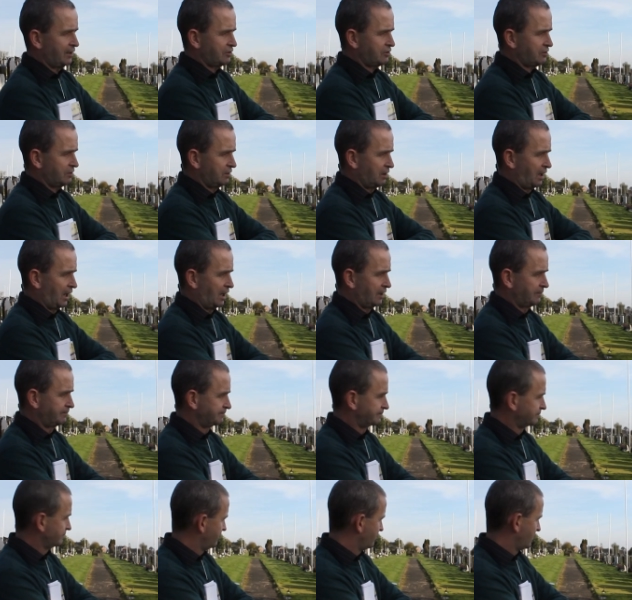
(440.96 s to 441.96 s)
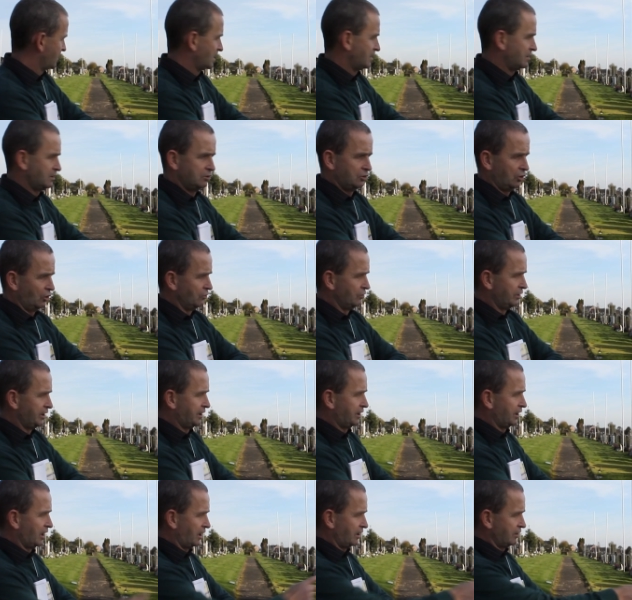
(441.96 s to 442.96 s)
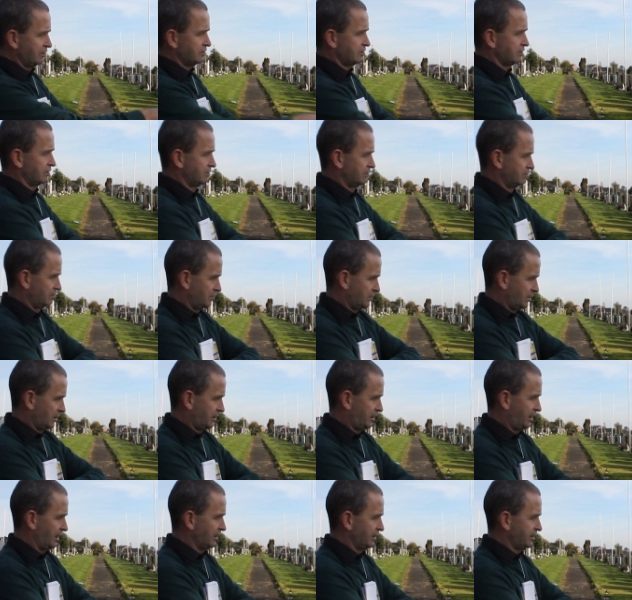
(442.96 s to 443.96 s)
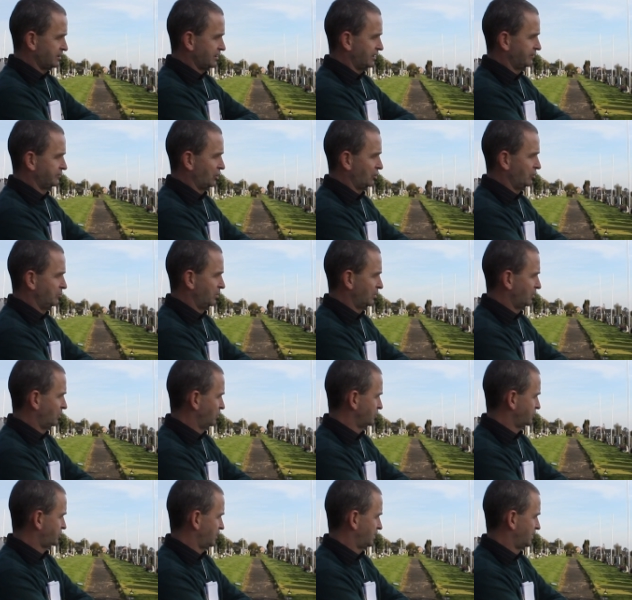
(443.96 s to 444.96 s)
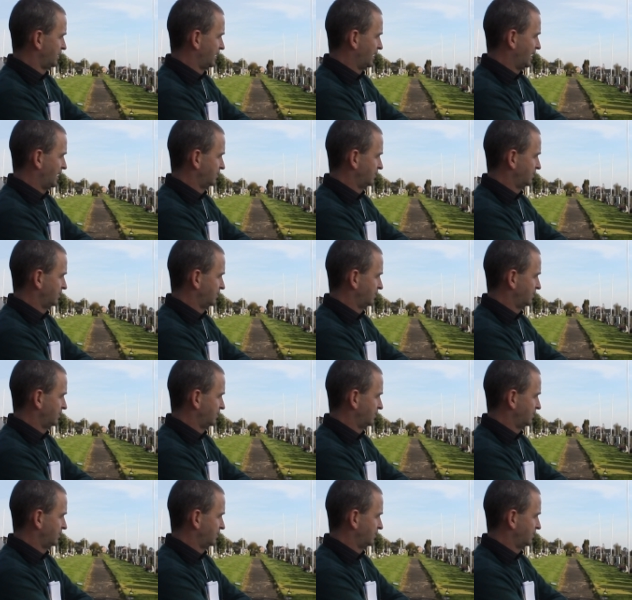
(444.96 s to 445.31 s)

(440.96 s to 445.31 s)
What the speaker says: us, and Dunree Gardens, and the Kellys live down below us, and